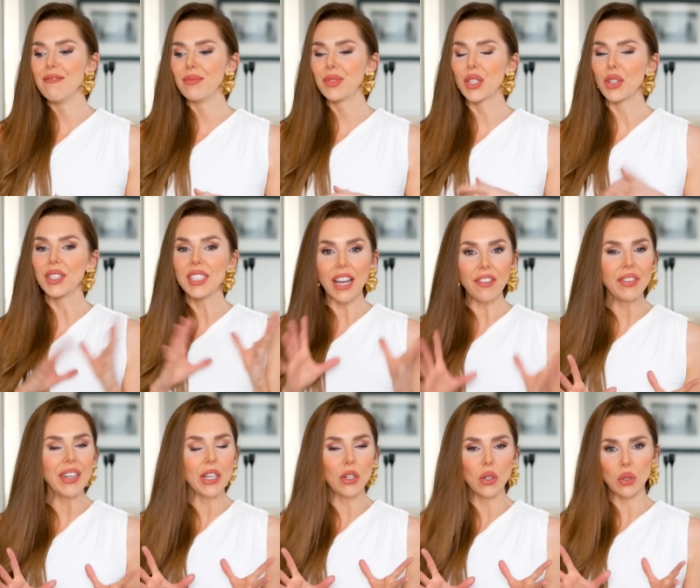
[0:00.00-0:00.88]
So
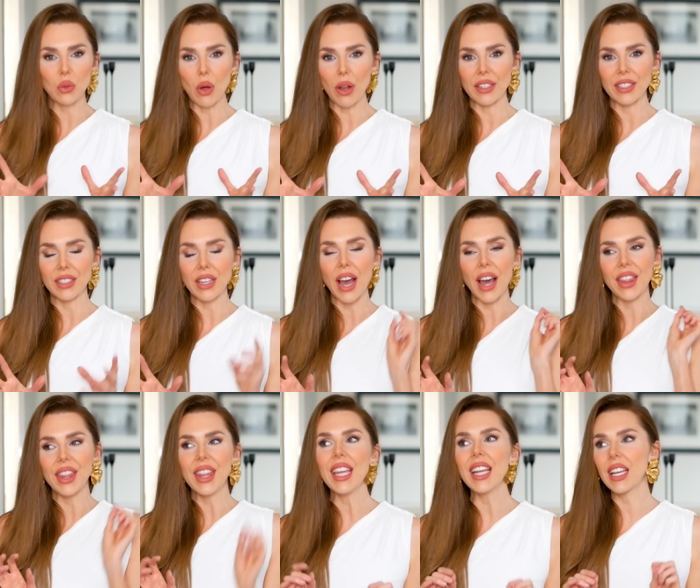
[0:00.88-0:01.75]
definitely a good quality skirt. I
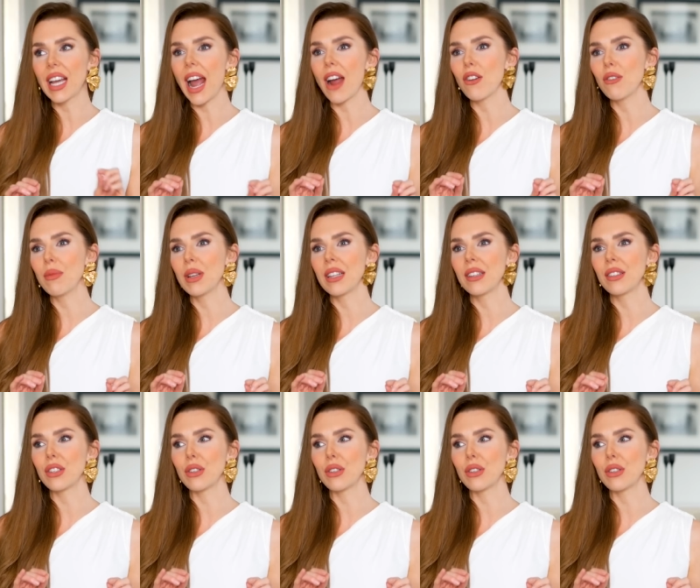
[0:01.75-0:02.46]
think Karen Millen